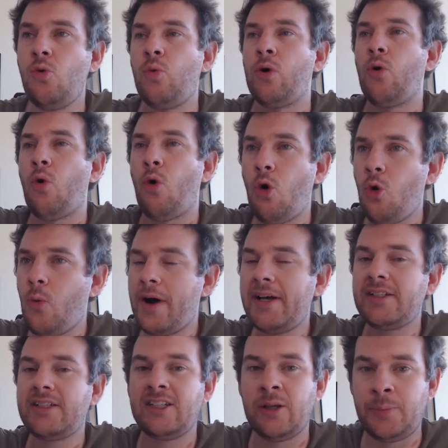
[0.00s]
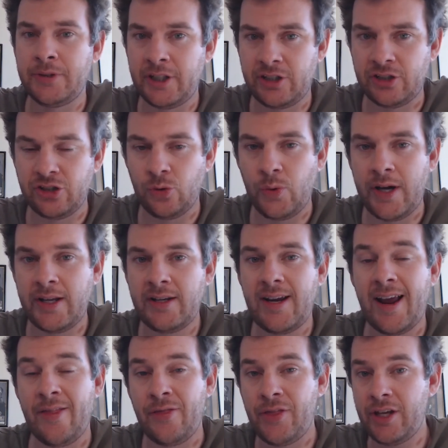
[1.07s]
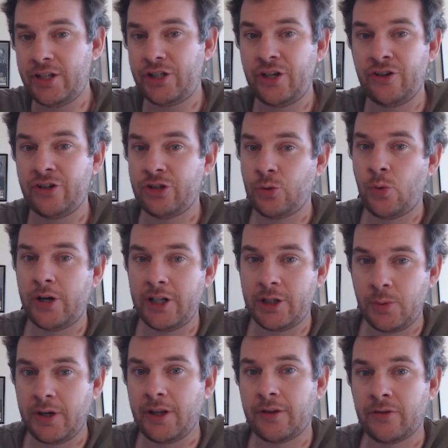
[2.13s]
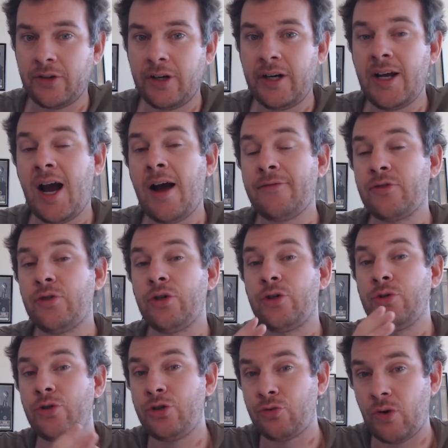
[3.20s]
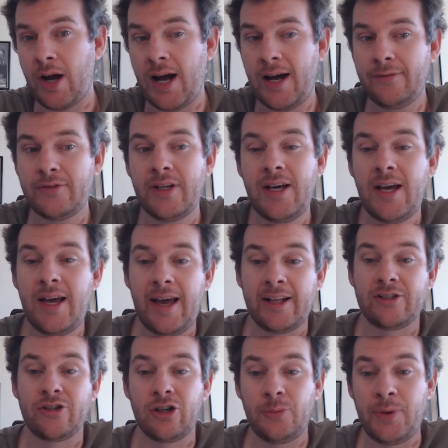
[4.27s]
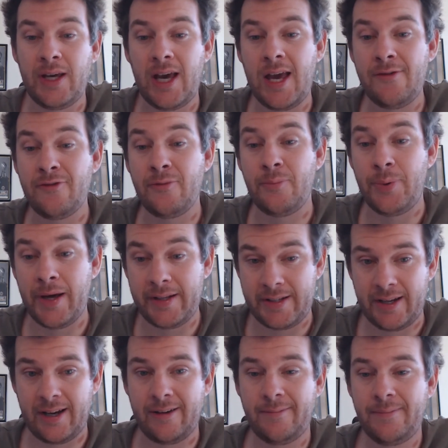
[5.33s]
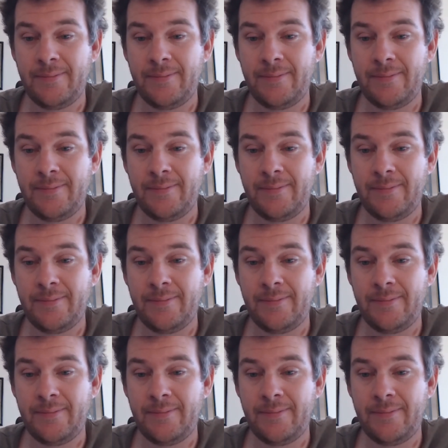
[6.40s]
We're always in the position to win. And this year in 2023, after a good draft, it's going to be even better.